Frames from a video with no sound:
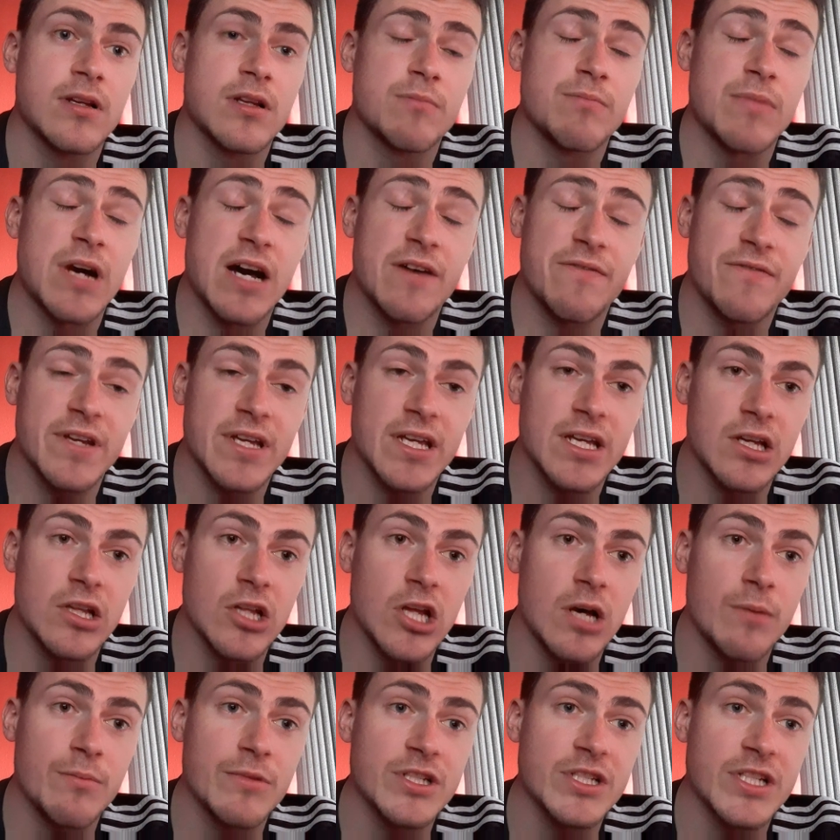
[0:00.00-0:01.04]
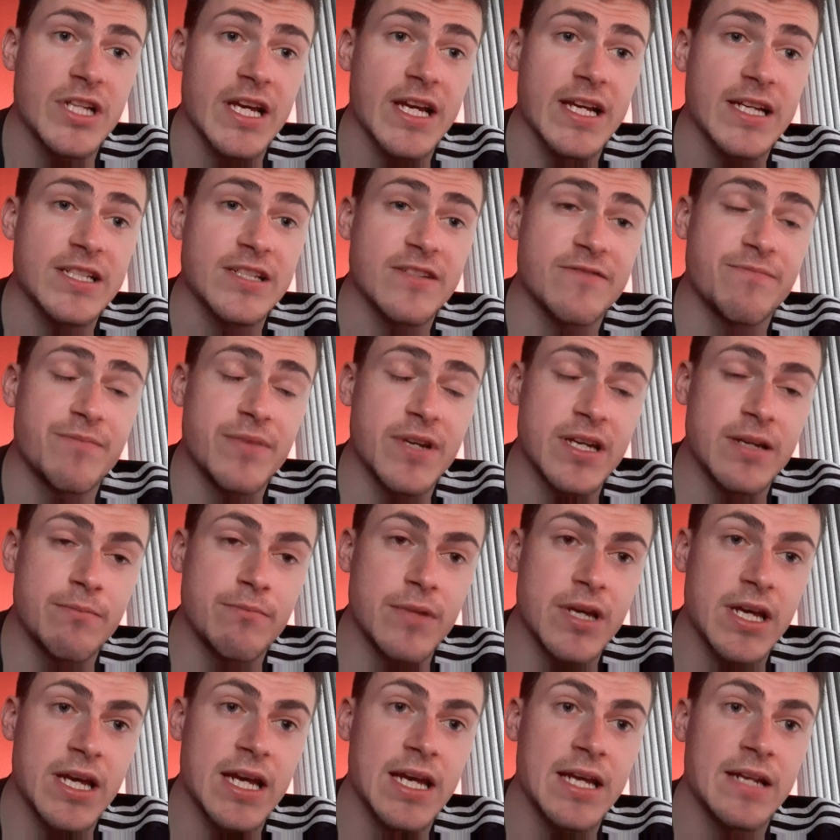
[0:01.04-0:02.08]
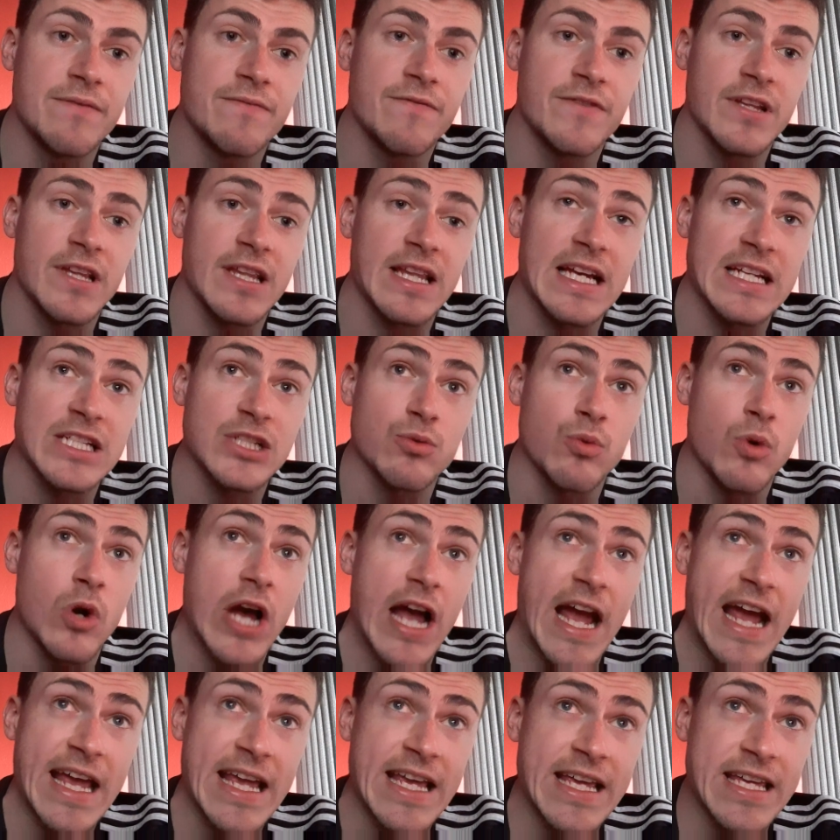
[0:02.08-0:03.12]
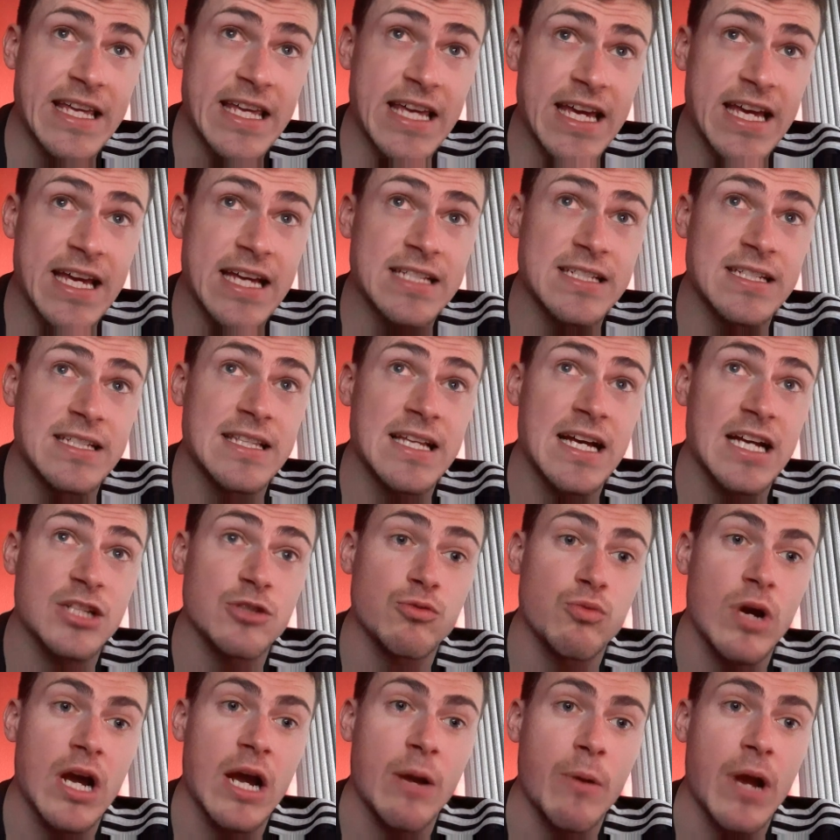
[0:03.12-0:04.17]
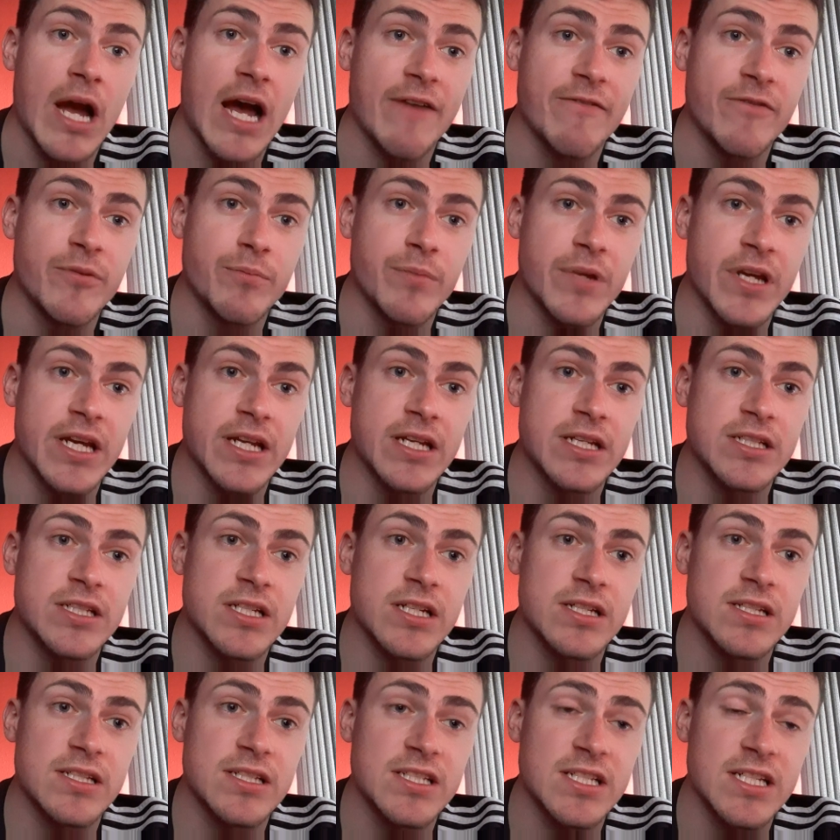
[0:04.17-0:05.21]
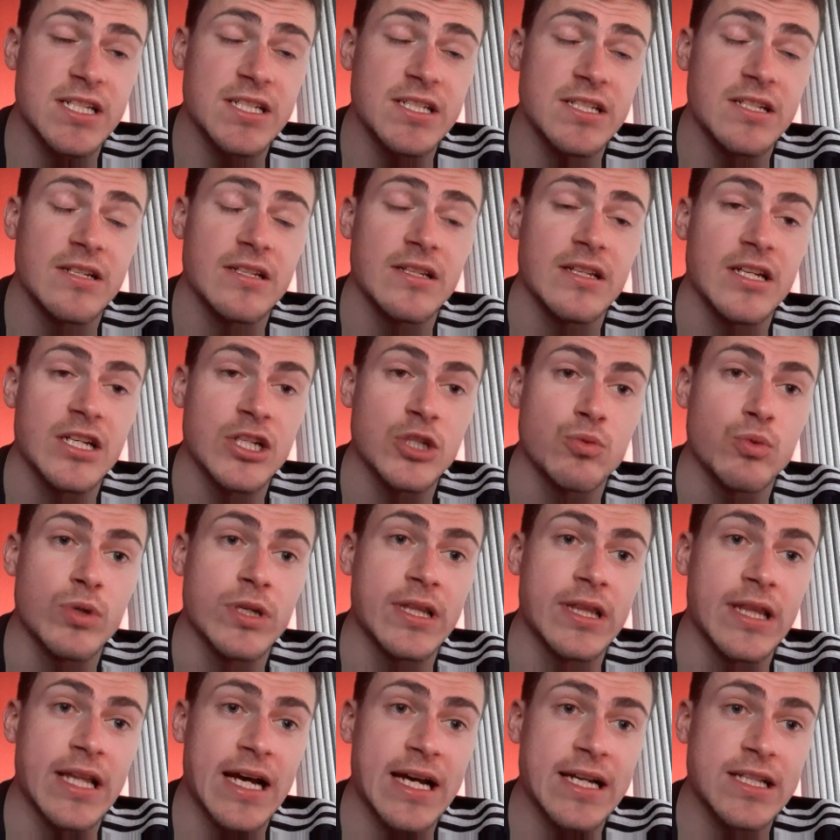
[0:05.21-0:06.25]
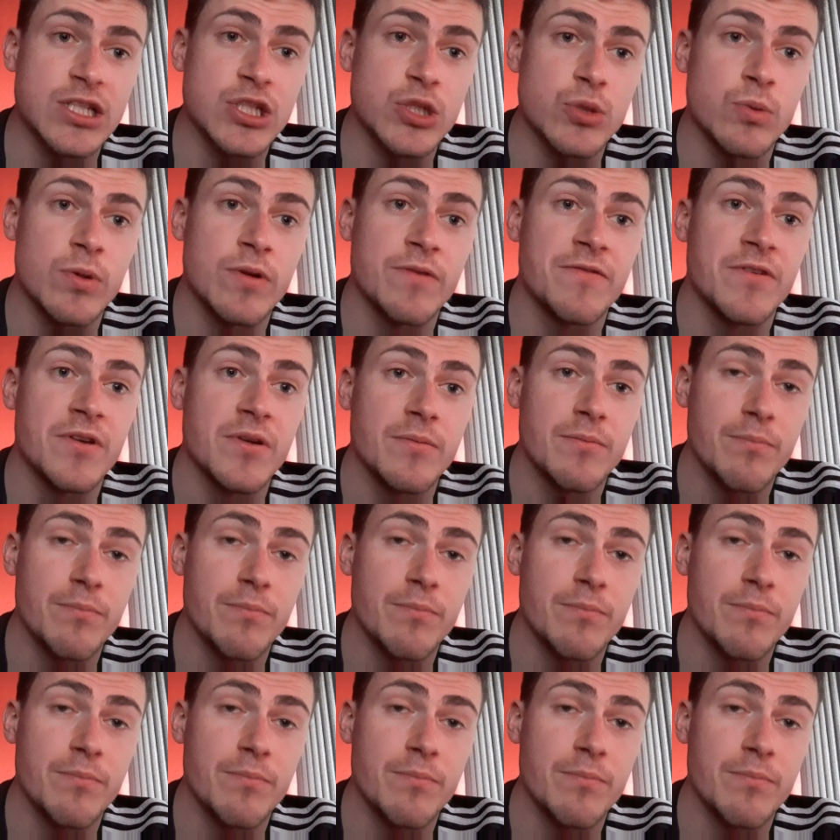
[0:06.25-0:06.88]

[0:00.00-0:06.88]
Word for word: But I think a lot of mistakes have been made for the last, what, eight years, and that's why we haven't been as consistent as we'd like to have.